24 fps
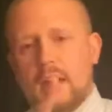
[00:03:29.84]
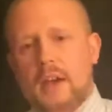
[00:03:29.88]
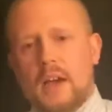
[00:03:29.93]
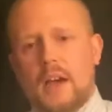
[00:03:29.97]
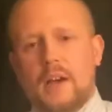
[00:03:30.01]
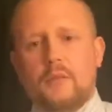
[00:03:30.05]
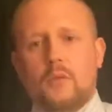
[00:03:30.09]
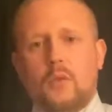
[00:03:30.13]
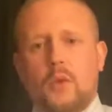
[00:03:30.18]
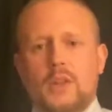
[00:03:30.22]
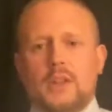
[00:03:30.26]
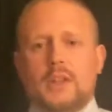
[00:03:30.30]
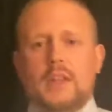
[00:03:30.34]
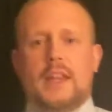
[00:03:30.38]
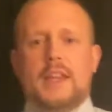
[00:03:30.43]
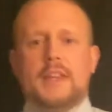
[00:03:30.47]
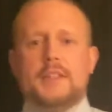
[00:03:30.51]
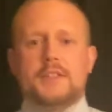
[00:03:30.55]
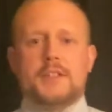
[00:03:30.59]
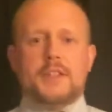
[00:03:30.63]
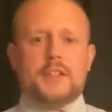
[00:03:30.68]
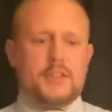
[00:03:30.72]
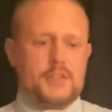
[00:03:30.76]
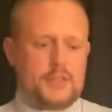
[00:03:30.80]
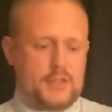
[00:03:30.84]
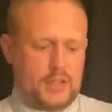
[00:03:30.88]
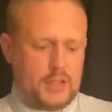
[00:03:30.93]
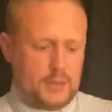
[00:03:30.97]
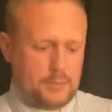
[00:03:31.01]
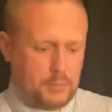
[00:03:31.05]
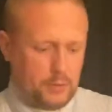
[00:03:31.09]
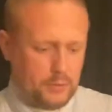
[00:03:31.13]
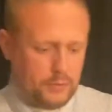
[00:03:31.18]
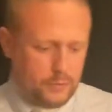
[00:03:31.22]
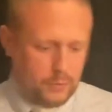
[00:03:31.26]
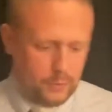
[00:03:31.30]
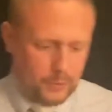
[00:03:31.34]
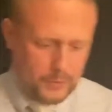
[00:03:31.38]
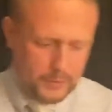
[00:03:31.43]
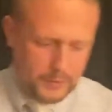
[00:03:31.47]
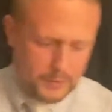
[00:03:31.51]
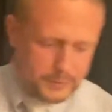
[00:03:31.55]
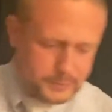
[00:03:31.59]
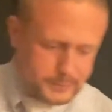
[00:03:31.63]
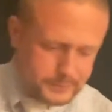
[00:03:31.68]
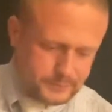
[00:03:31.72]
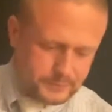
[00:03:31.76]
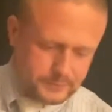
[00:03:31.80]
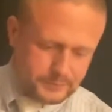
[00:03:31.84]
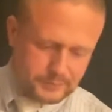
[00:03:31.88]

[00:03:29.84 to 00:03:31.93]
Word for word: I have one last example for you.